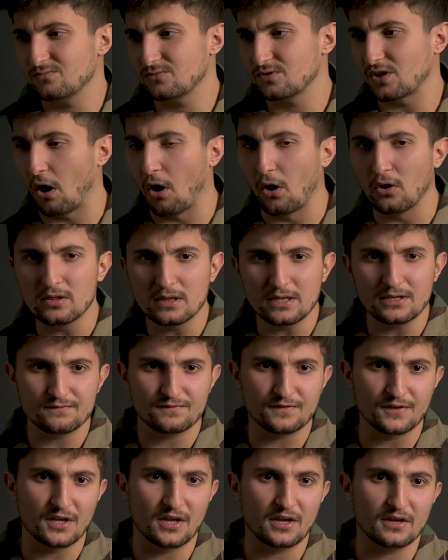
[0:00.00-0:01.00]
The only
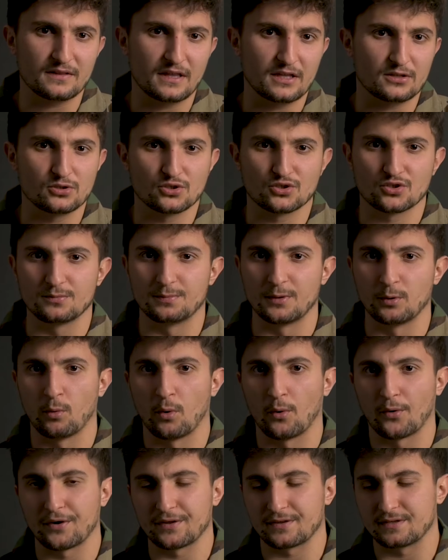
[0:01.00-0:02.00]
thing that you should be
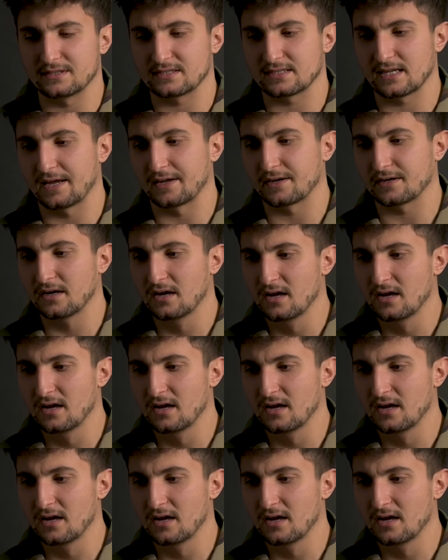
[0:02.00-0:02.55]
worried is like